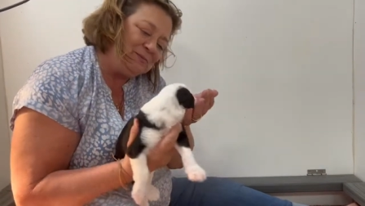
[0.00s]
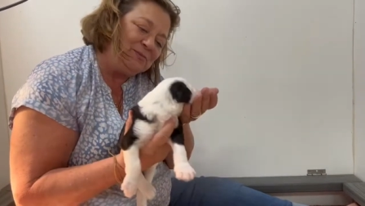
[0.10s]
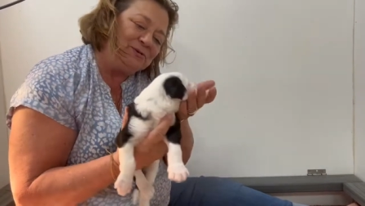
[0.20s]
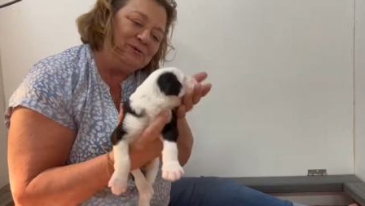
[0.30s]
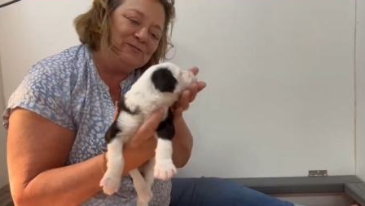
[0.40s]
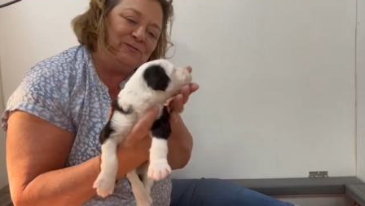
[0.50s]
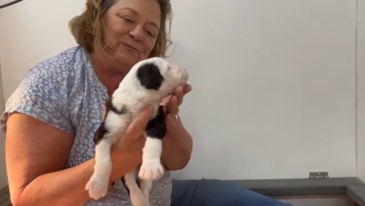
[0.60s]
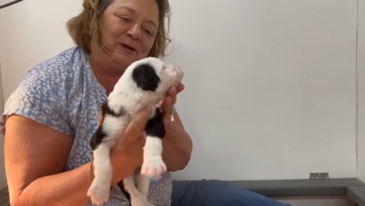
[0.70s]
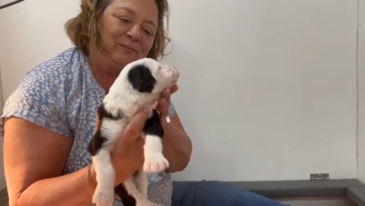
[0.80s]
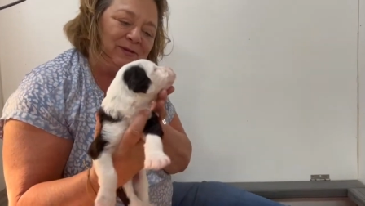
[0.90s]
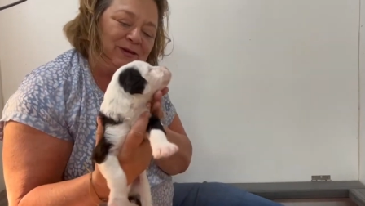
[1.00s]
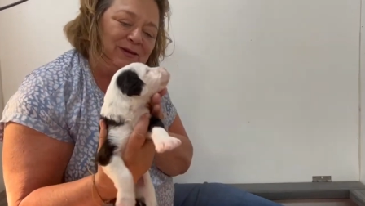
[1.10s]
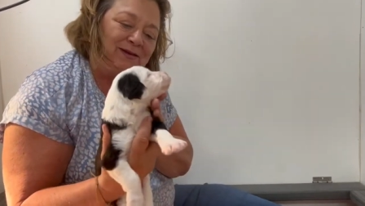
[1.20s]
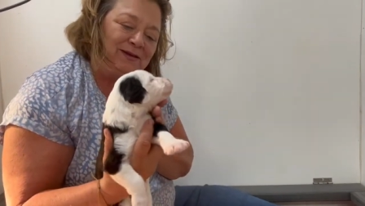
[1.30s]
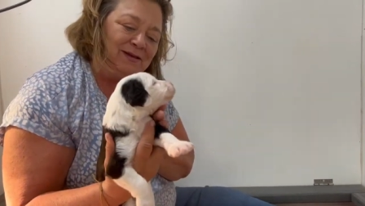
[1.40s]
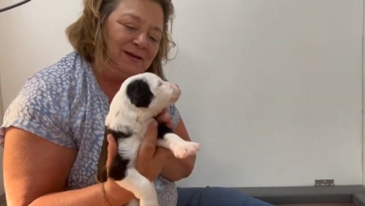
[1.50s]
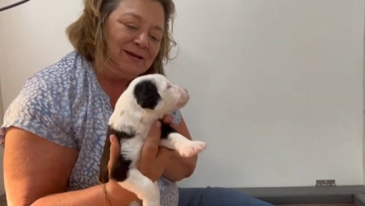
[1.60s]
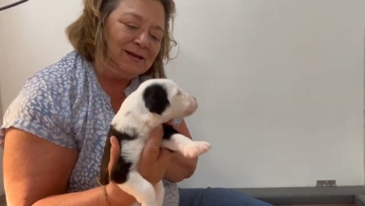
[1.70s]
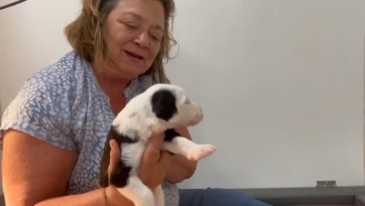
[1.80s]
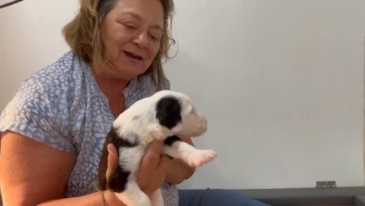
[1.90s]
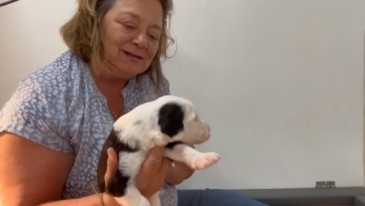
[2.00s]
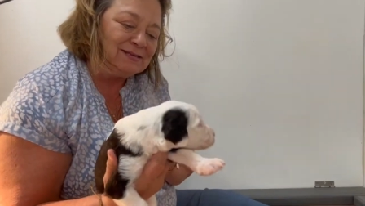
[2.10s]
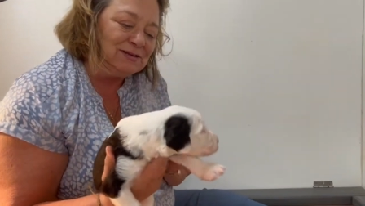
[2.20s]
Beautiful puppy. Yes,